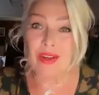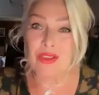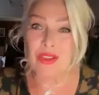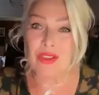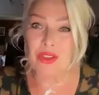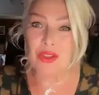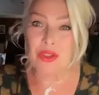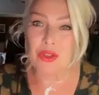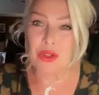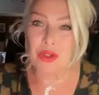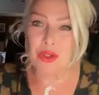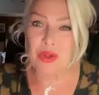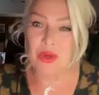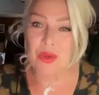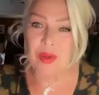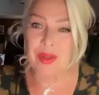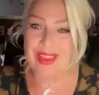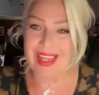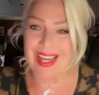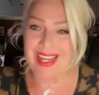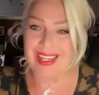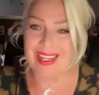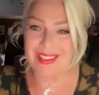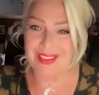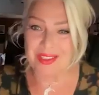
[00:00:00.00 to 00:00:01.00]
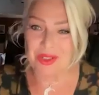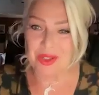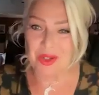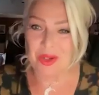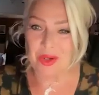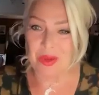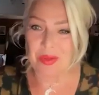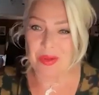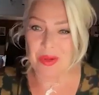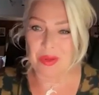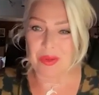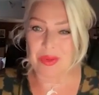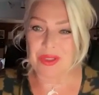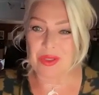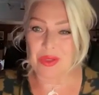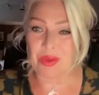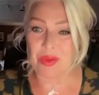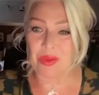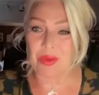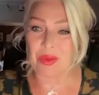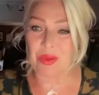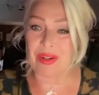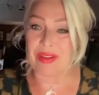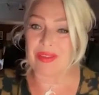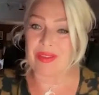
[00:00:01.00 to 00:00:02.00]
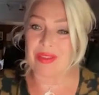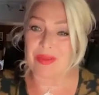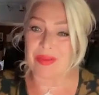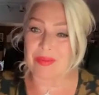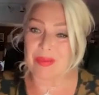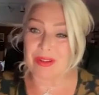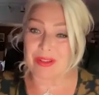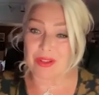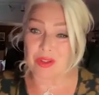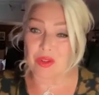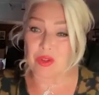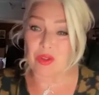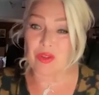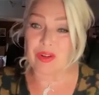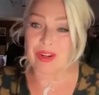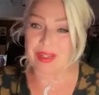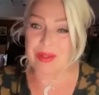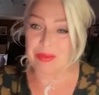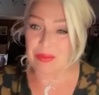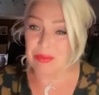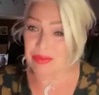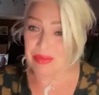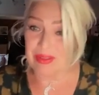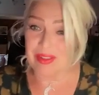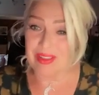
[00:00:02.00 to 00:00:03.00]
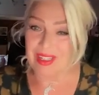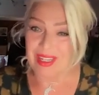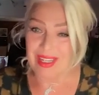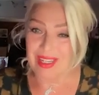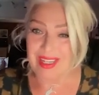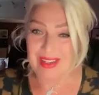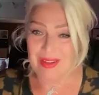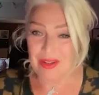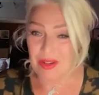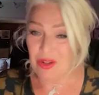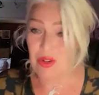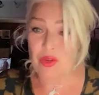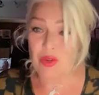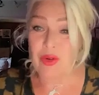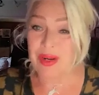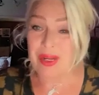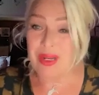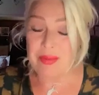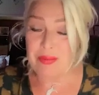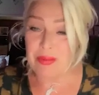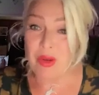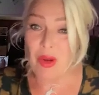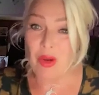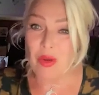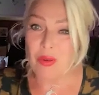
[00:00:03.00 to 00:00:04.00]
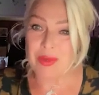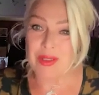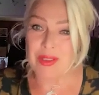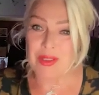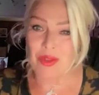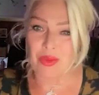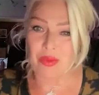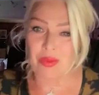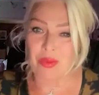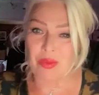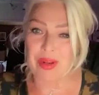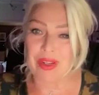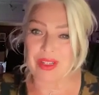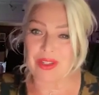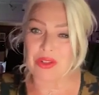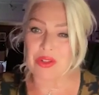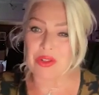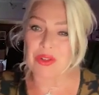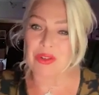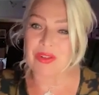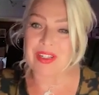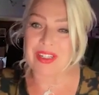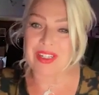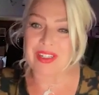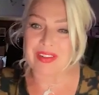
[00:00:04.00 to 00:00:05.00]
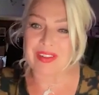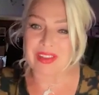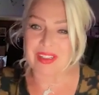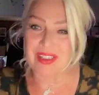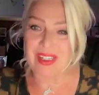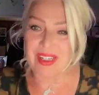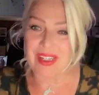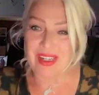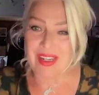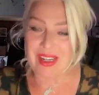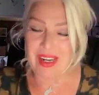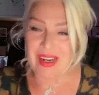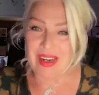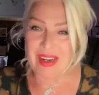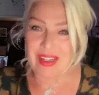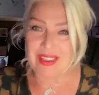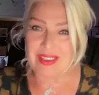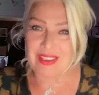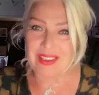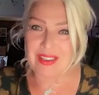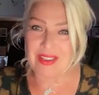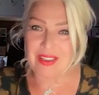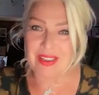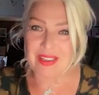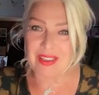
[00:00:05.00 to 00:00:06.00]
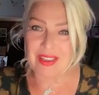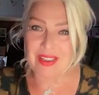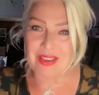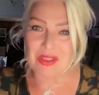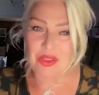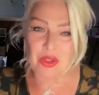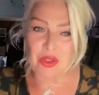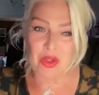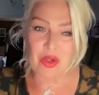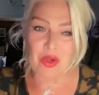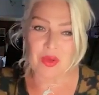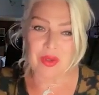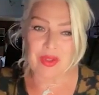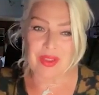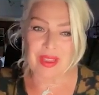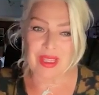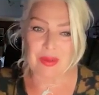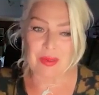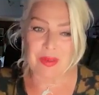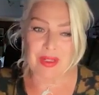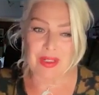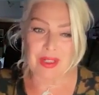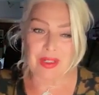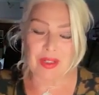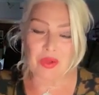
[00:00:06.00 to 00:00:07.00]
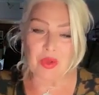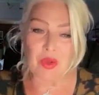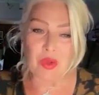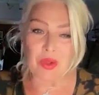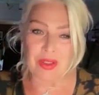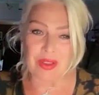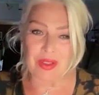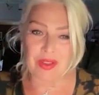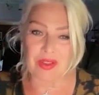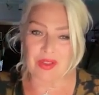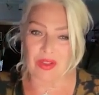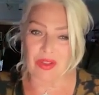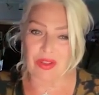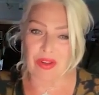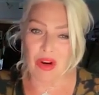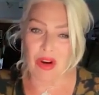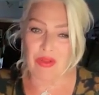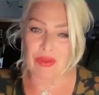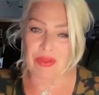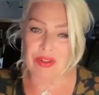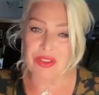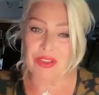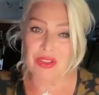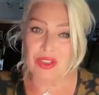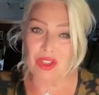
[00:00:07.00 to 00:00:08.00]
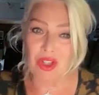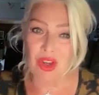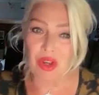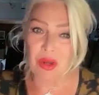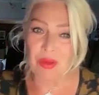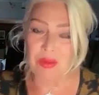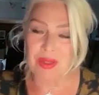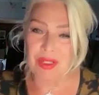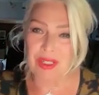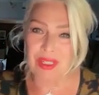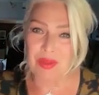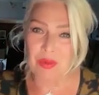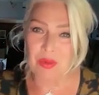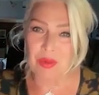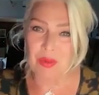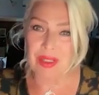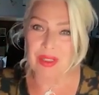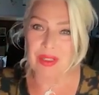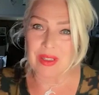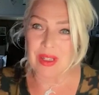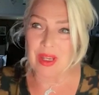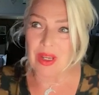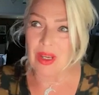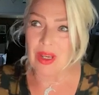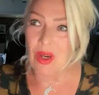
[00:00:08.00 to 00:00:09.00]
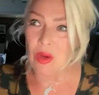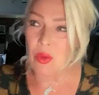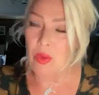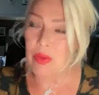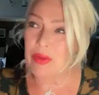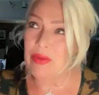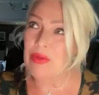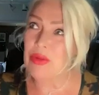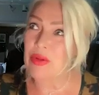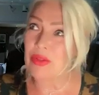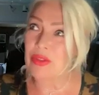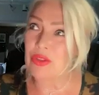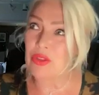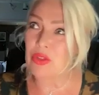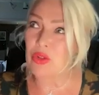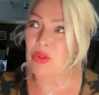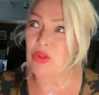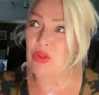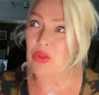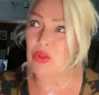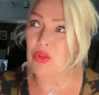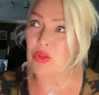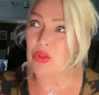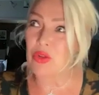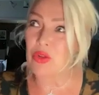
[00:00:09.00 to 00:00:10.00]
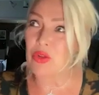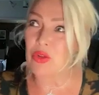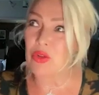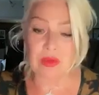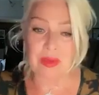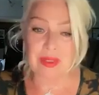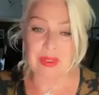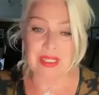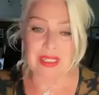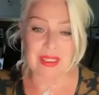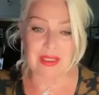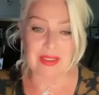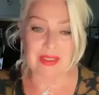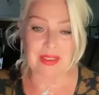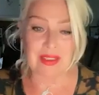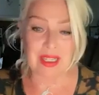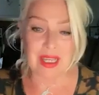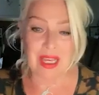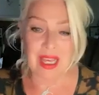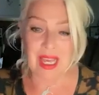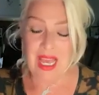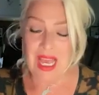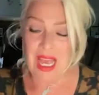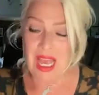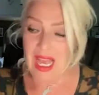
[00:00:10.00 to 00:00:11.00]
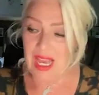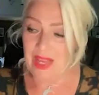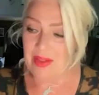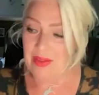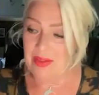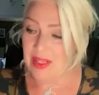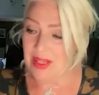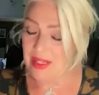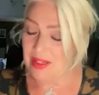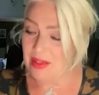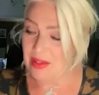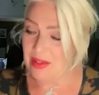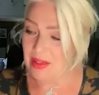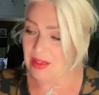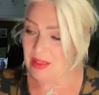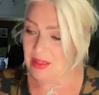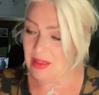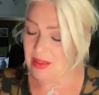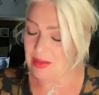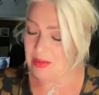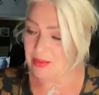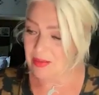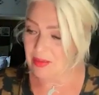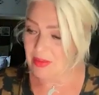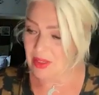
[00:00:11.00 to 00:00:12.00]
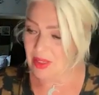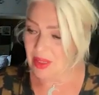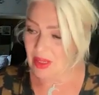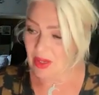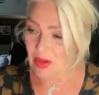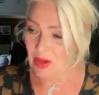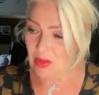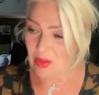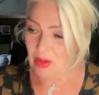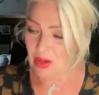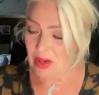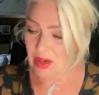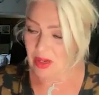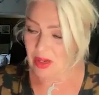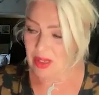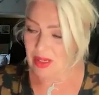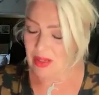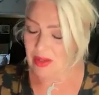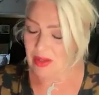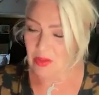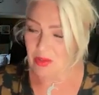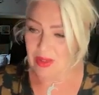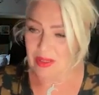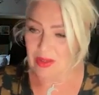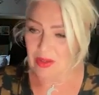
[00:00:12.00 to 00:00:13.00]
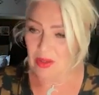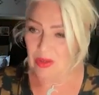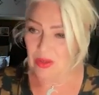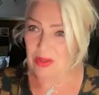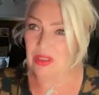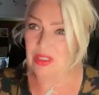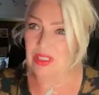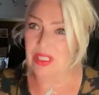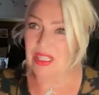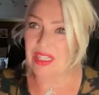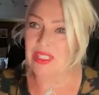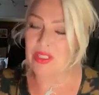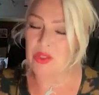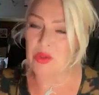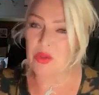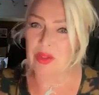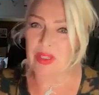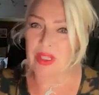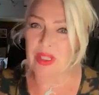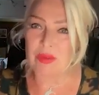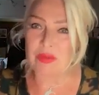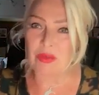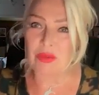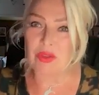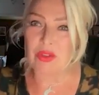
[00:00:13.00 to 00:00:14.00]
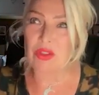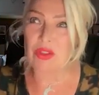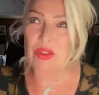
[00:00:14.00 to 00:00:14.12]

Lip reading: got to tour with Alice Cooper, which was one of the great moments of my career. I did a tour with him and an orchestra over in Germany, and we were on tour for several weeks. And then I went on stage with him